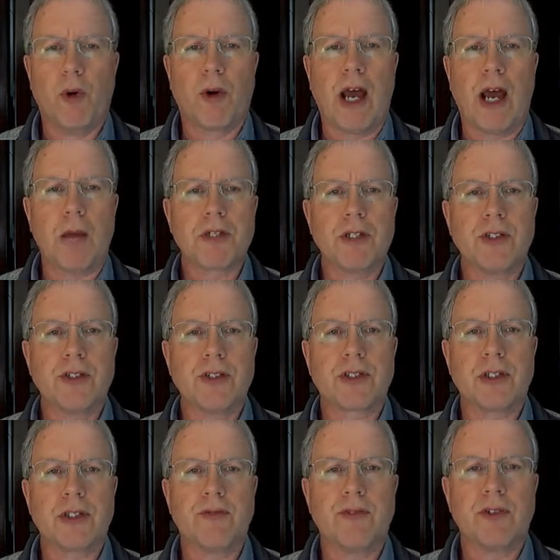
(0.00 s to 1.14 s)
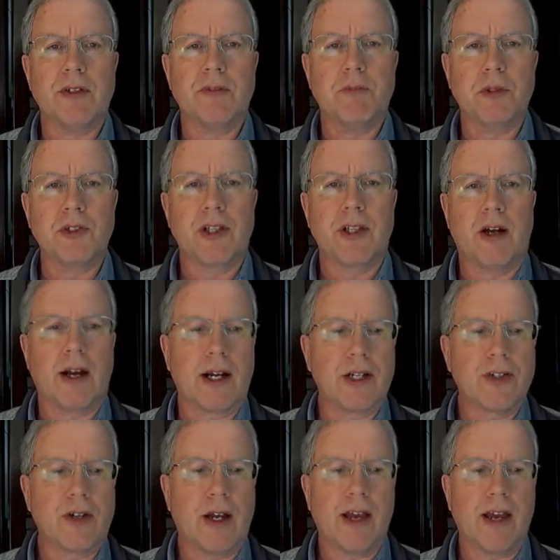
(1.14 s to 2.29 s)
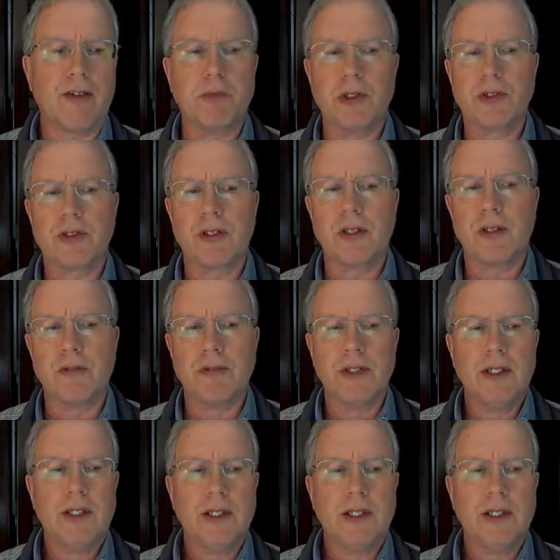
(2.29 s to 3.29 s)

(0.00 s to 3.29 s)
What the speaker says: options: boot to the hard drive, boot to the